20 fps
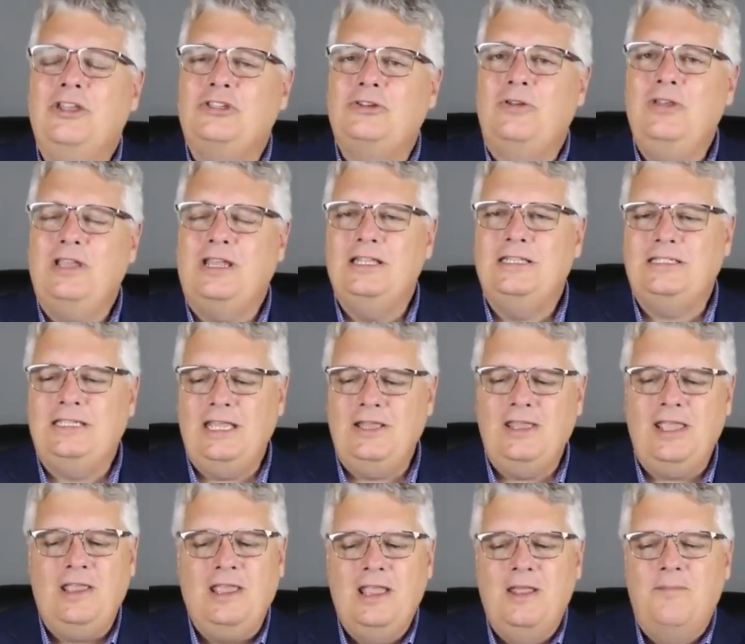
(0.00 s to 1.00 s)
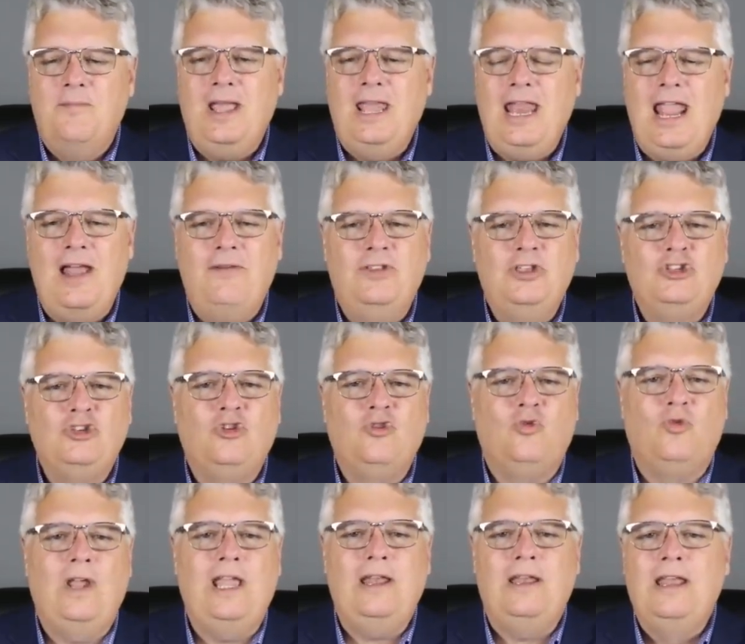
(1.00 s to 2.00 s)
So you can see they might have this
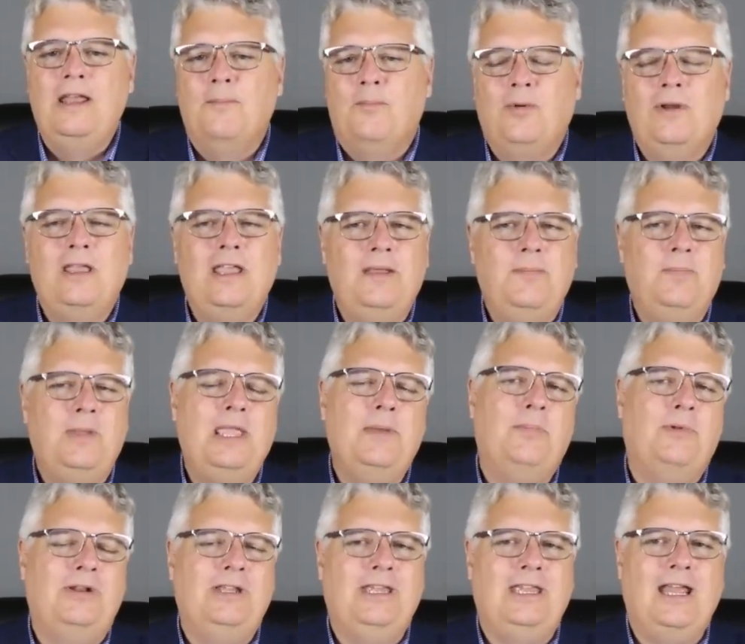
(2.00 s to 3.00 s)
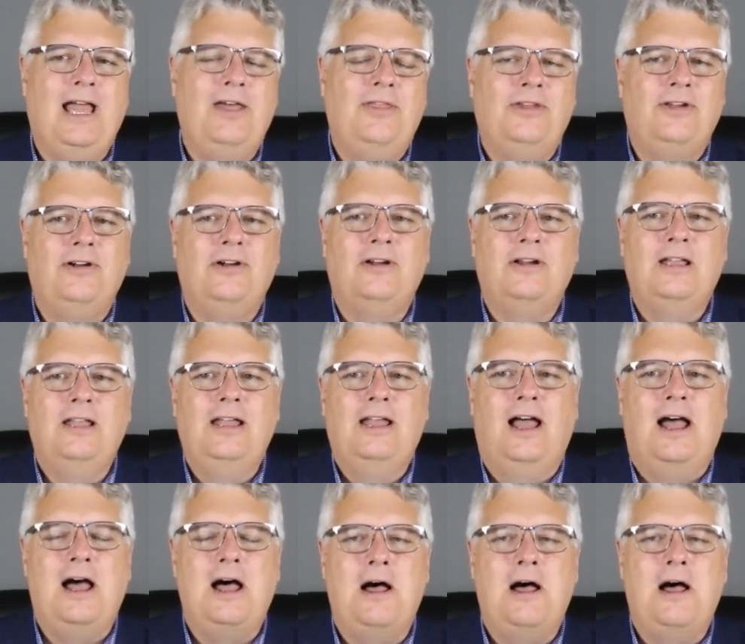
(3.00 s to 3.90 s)
great bringing people together